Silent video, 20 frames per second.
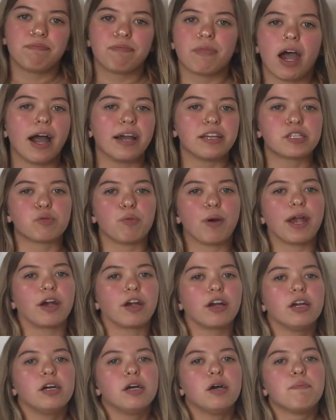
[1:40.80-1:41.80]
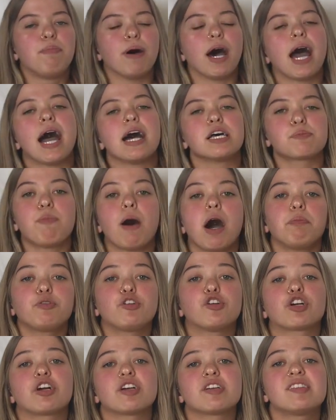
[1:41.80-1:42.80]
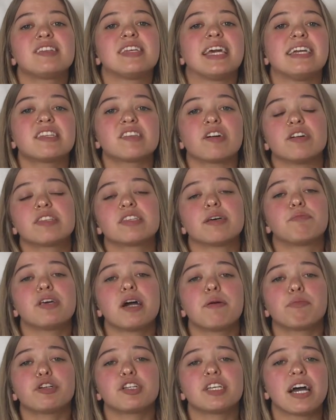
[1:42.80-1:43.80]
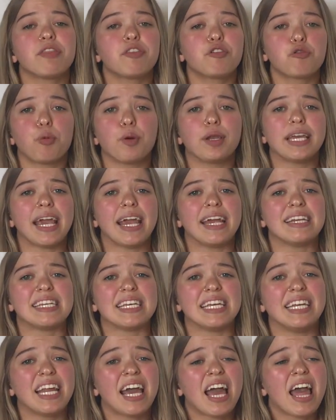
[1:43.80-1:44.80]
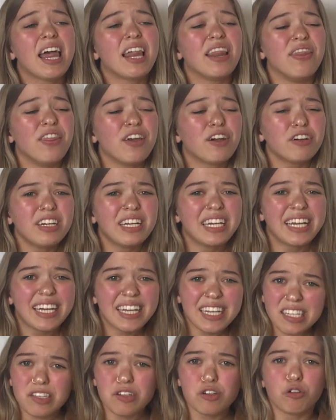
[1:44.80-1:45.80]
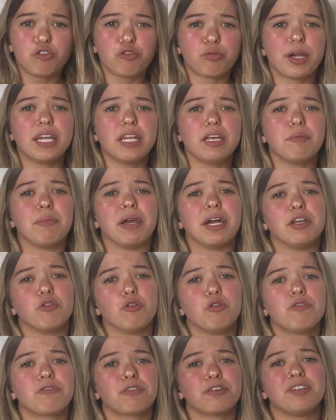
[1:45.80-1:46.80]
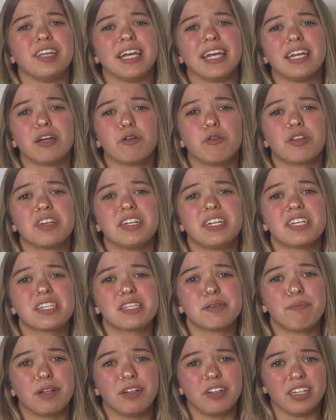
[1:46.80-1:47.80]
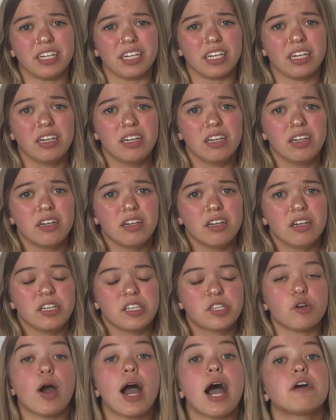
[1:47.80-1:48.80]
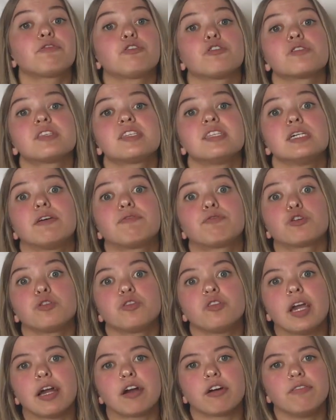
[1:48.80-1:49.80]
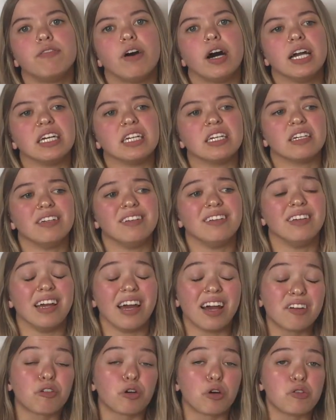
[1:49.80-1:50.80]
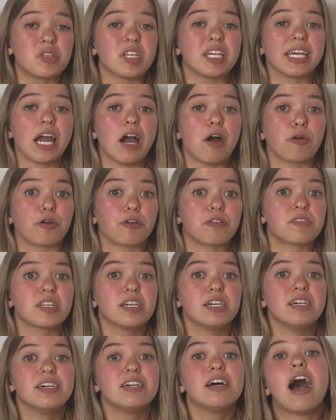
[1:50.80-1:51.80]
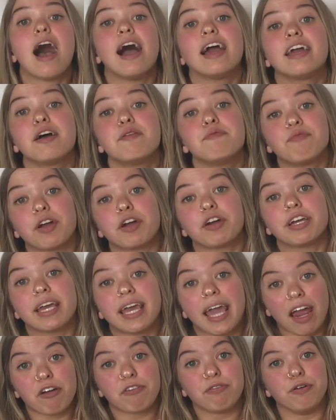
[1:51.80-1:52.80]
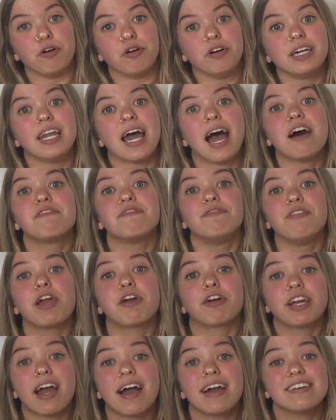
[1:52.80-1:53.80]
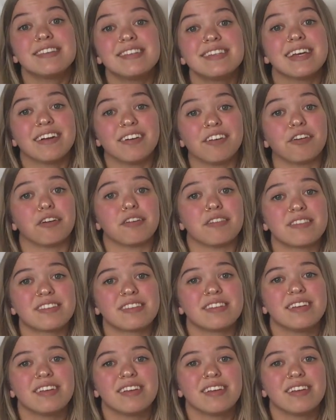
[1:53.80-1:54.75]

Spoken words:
I swear. But as Pop Sugar states on September 10th, 2018, there is no training manual for dating with a disability. So after several terrifying and gross encounters, I am very careful and have very high standards.